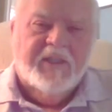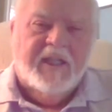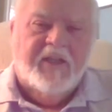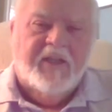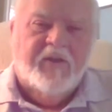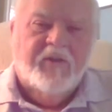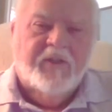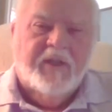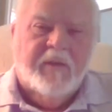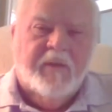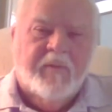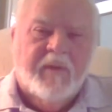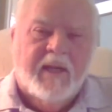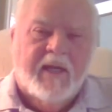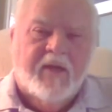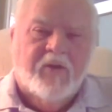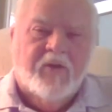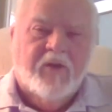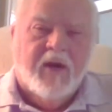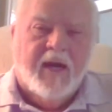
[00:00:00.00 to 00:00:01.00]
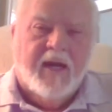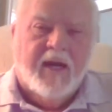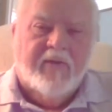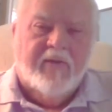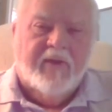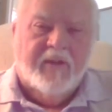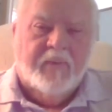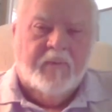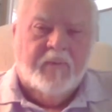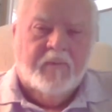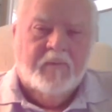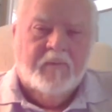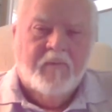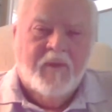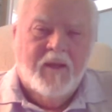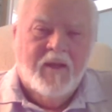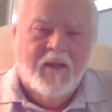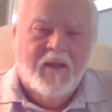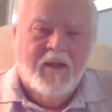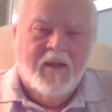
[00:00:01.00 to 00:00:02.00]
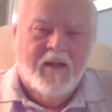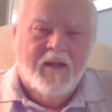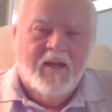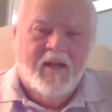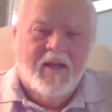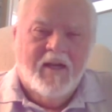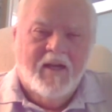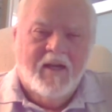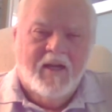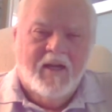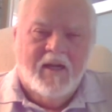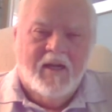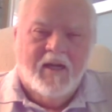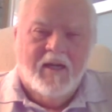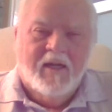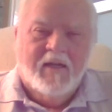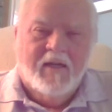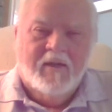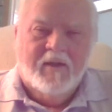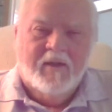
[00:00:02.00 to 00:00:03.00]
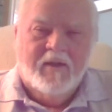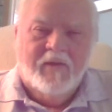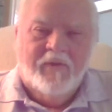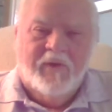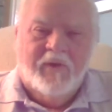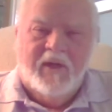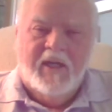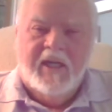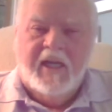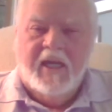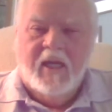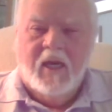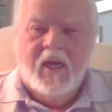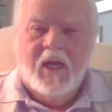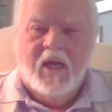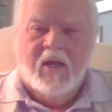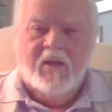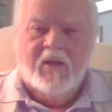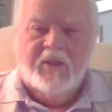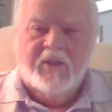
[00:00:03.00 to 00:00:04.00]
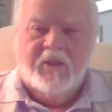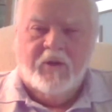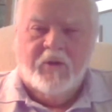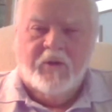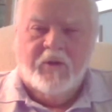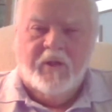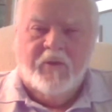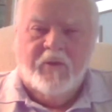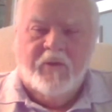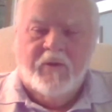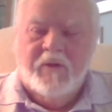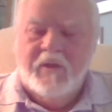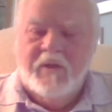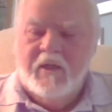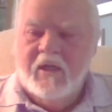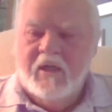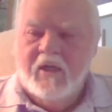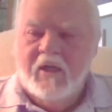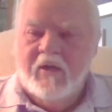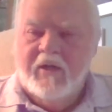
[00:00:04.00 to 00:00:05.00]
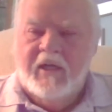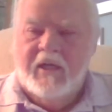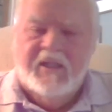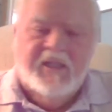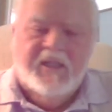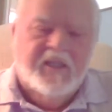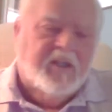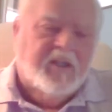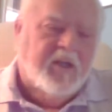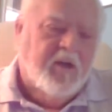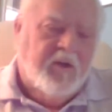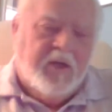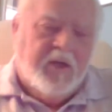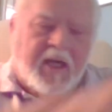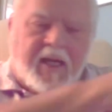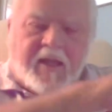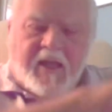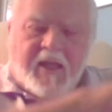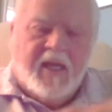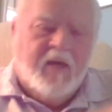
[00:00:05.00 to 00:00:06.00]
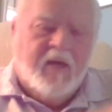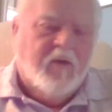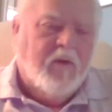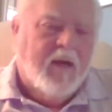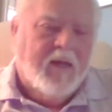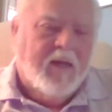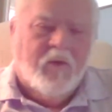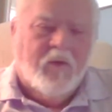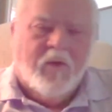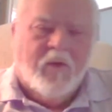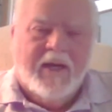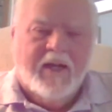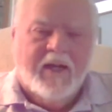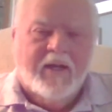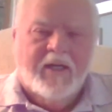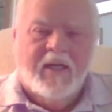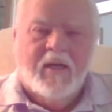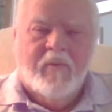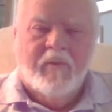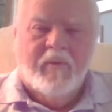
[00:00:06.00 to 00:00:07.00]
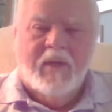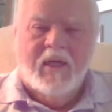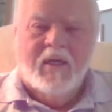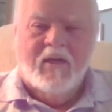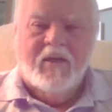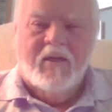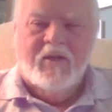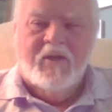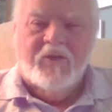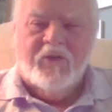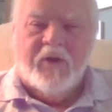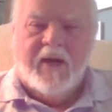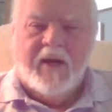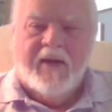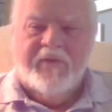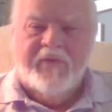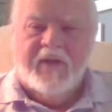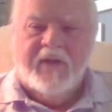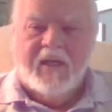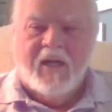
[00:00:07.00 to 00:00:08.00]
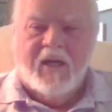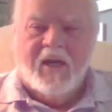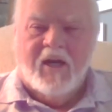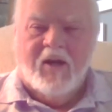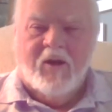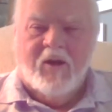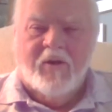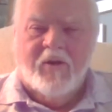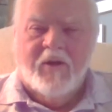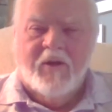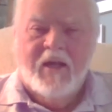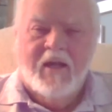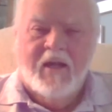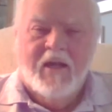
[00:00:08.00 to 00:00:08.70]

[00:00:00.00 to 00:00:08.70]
he used to make driving. If he'd get lost or, he'd just turn that thing right around in the middle of the traffic and all.